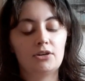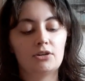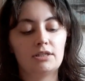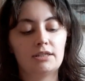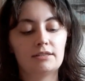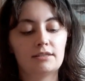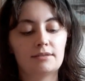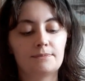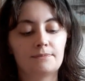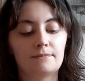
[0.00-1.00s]

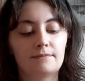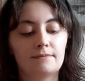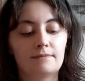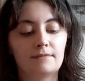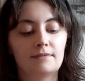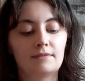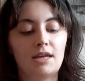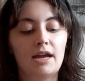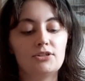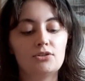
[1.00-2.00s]
goodness,
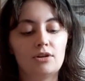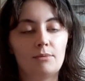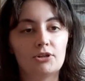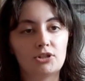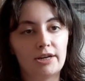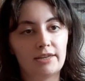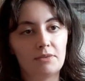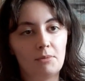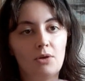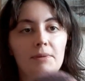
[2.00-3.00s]
I do not want to try and get
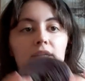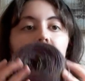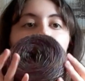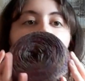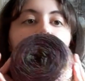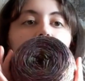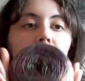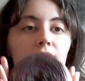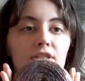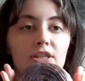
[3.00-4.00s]
the ball band out of the middle
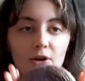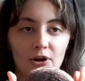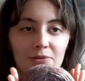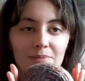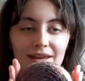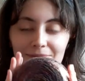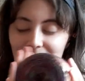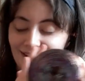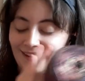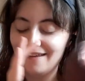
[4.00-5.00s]
of this yarn,
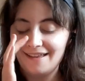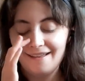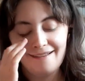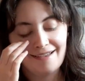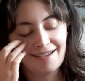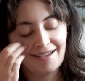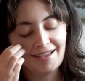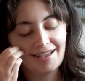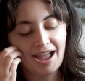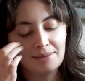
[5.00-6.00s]
baby.
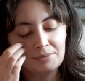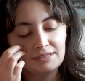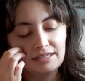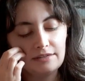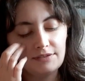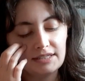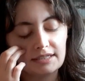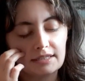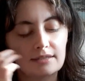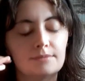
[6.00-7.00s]
I believe
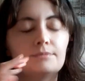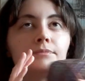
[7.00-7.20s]
it's